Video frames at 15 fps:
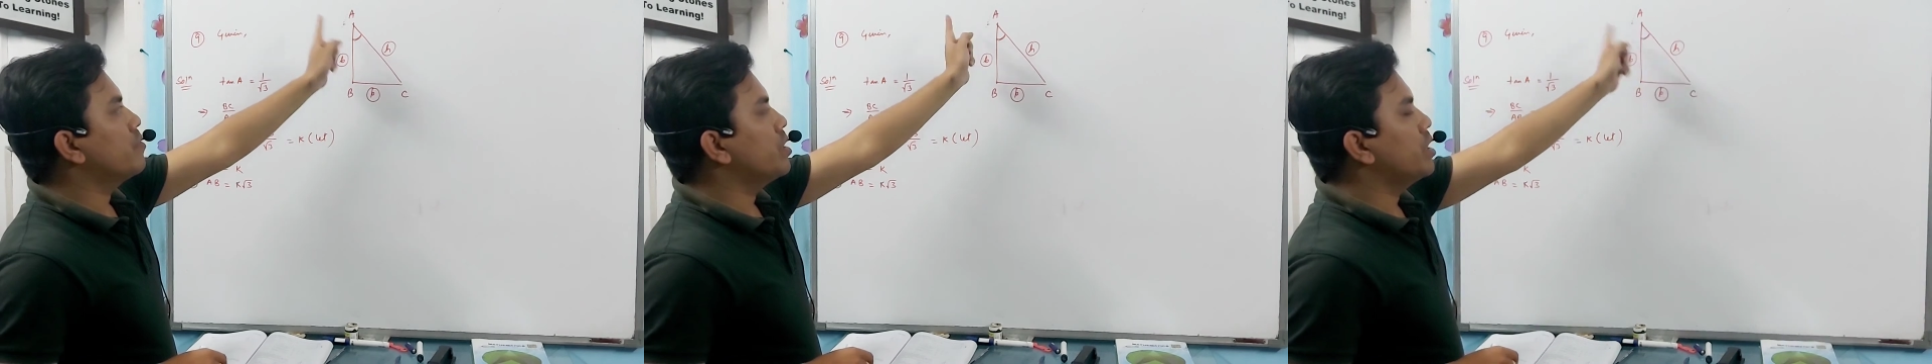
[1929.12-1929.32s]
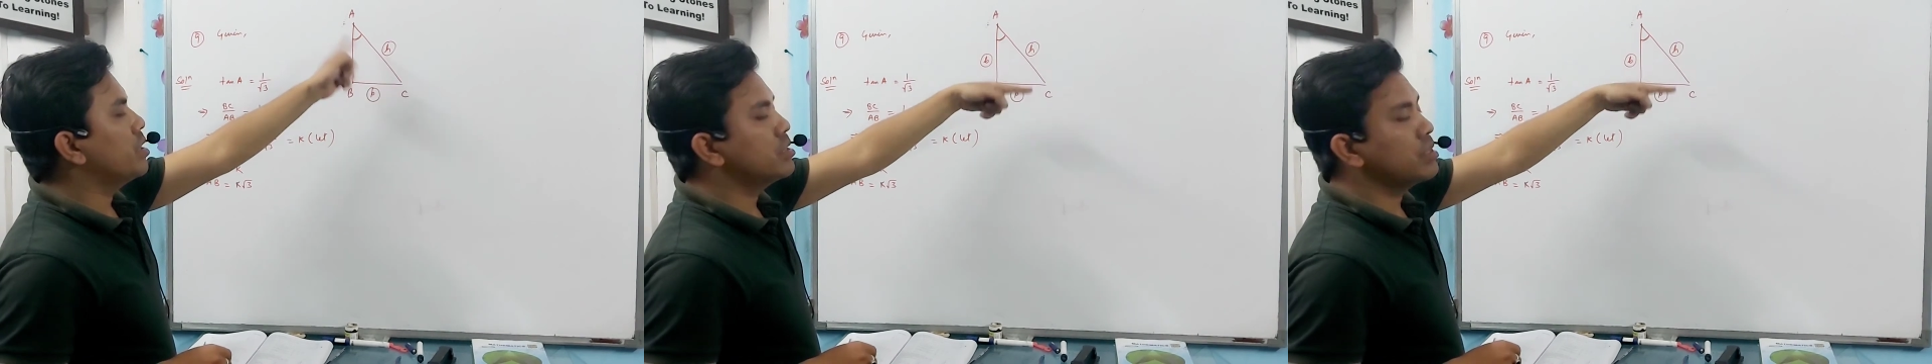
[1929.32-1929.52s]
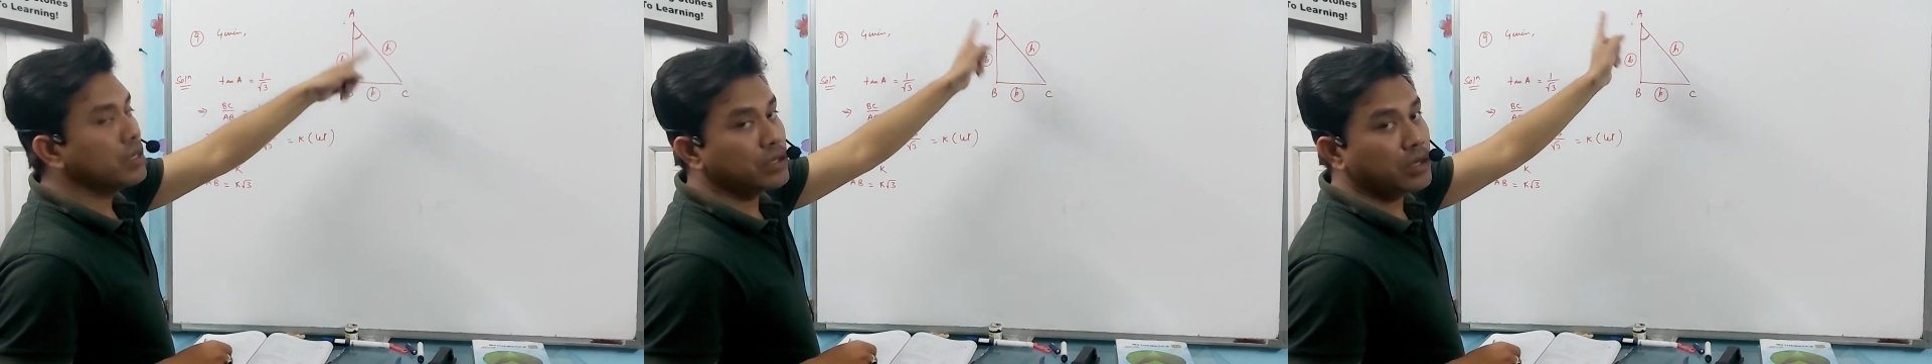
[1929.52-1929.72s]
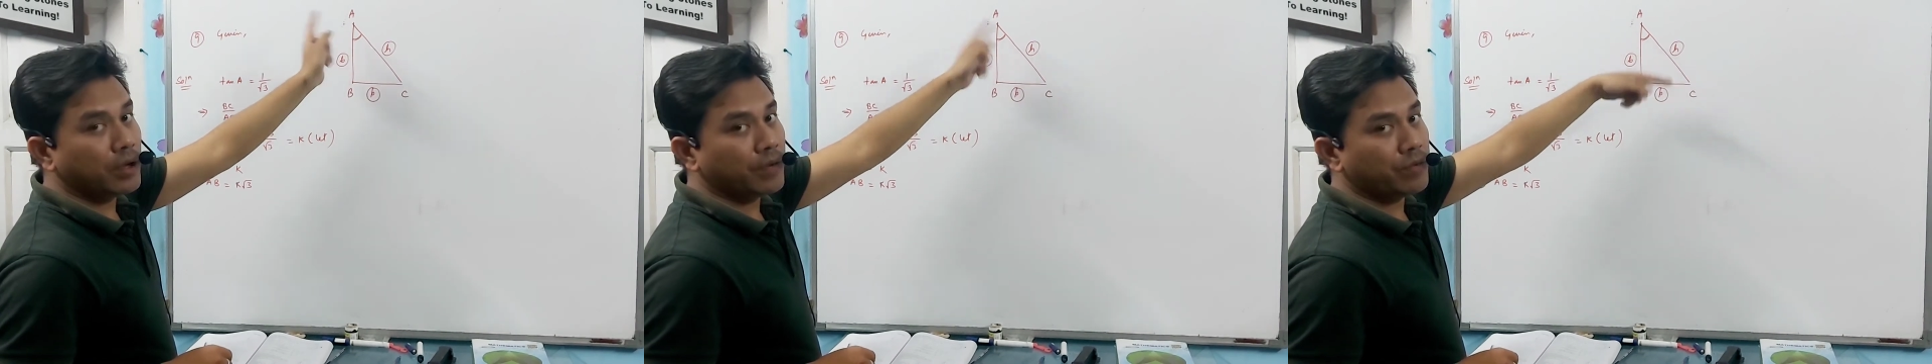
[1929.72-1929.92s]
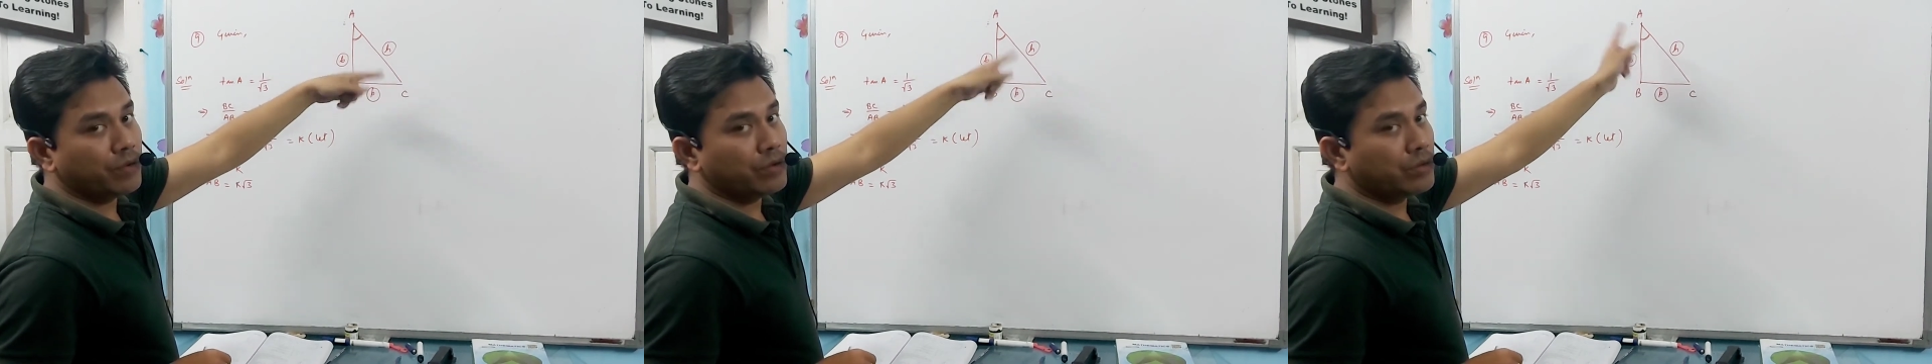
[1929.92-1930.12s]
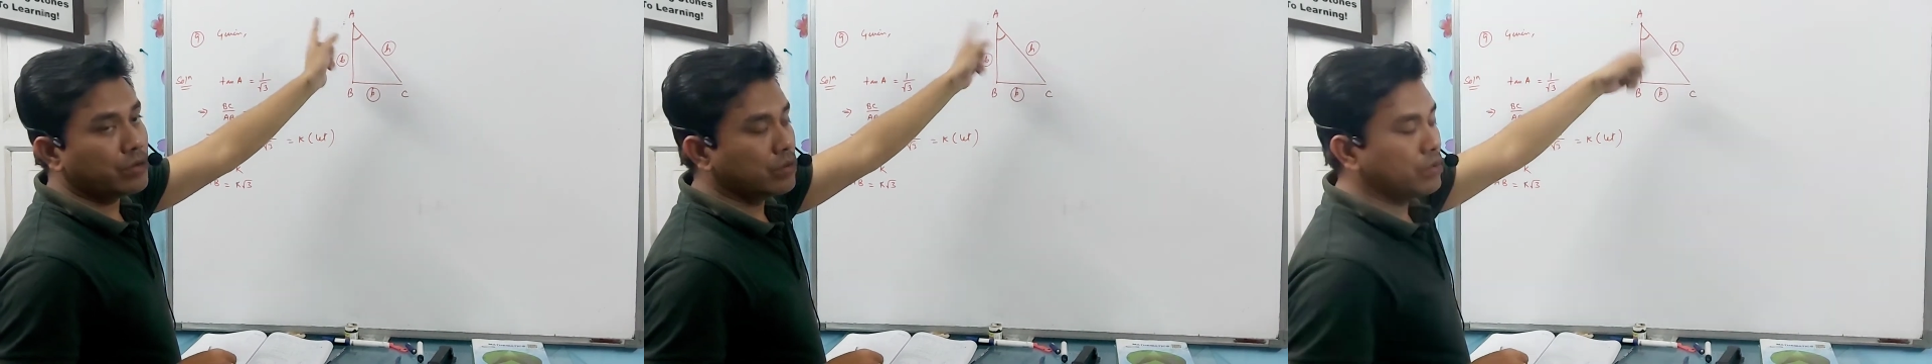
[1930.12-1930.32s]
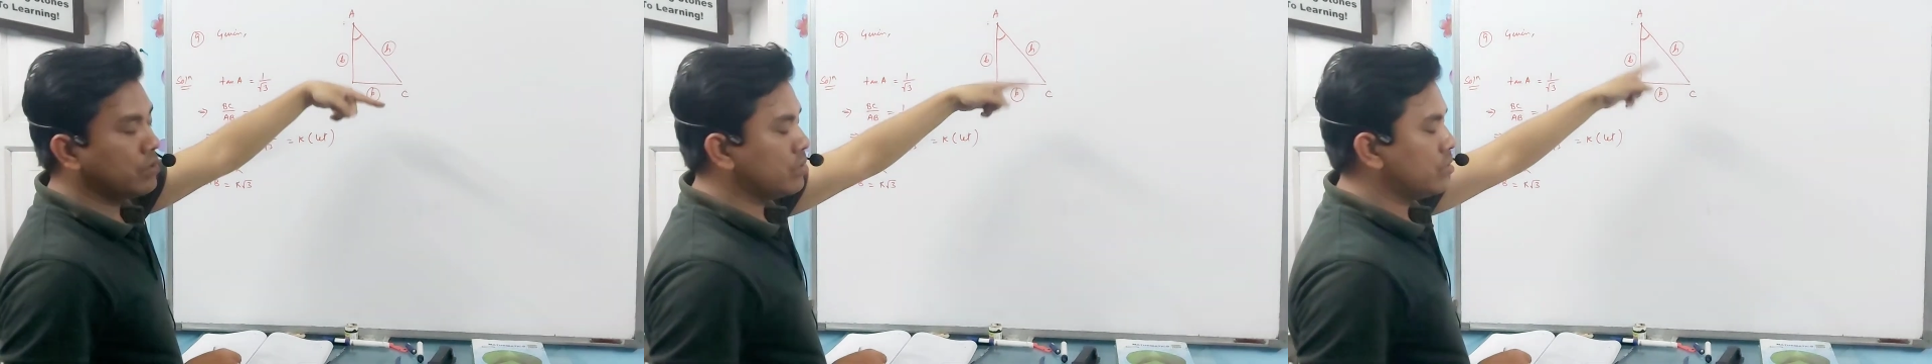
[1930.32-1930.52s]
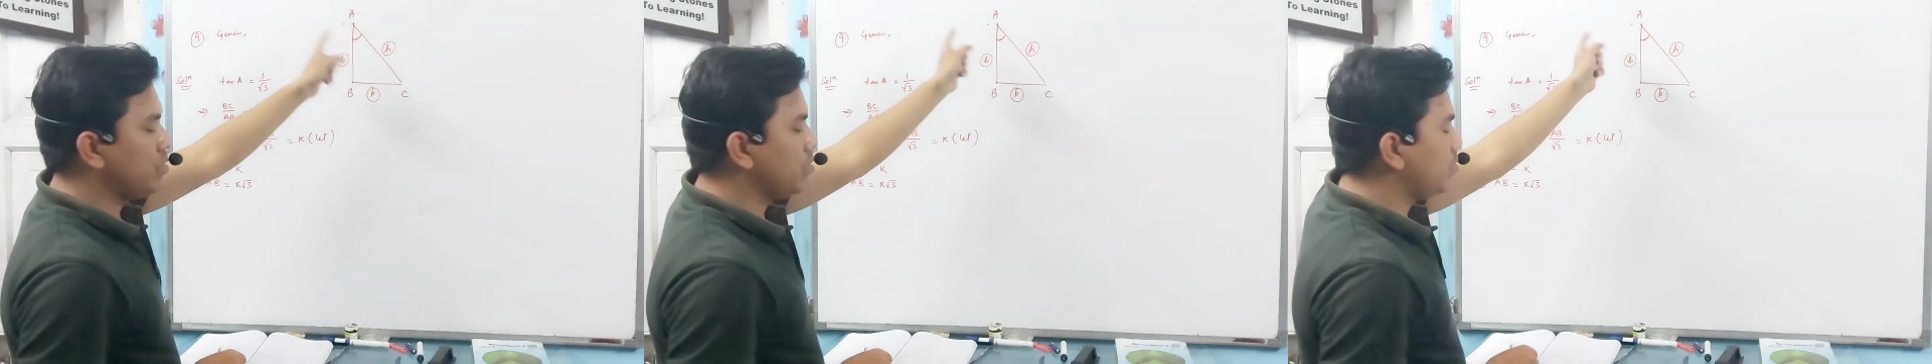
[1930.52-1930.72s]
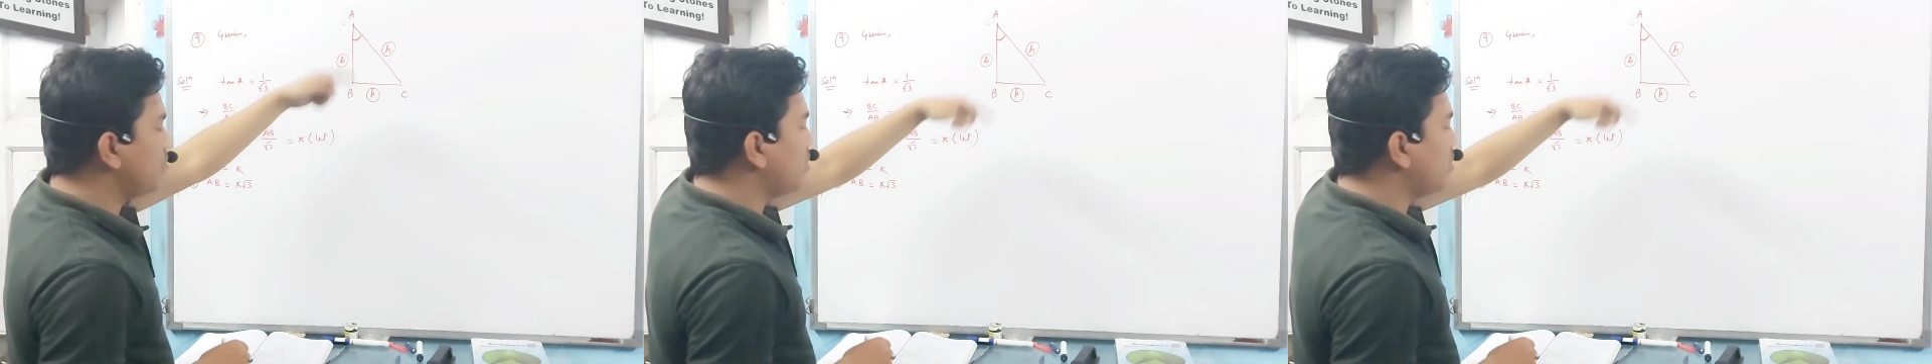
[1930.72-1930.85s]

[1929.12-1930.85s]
AC is left, no? So,